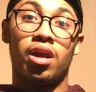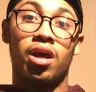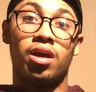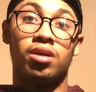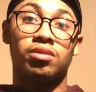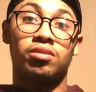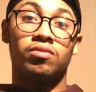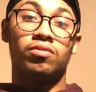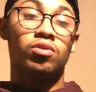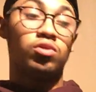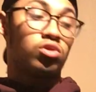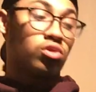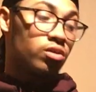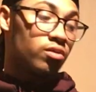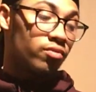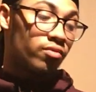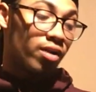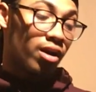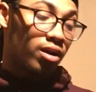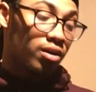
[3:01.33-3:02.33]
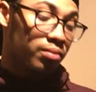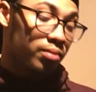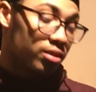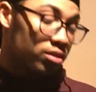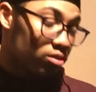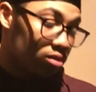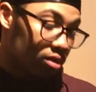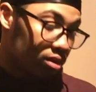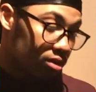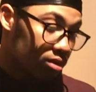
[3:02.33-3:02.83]
And as future
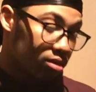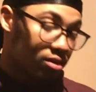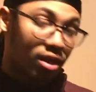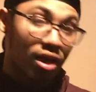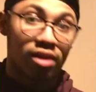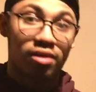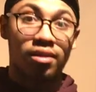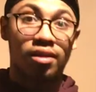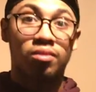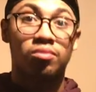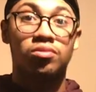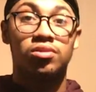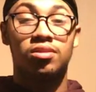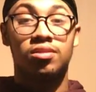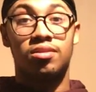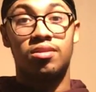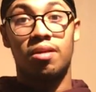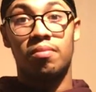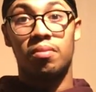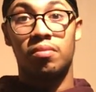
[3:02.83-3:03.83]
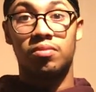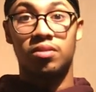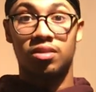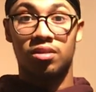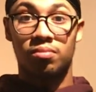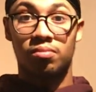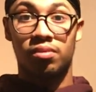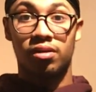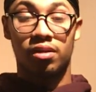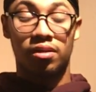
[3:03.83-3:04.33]
environmentalists, I think we should step up to
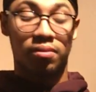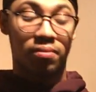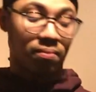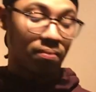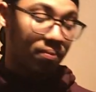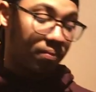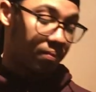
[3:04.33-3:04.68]
the plate.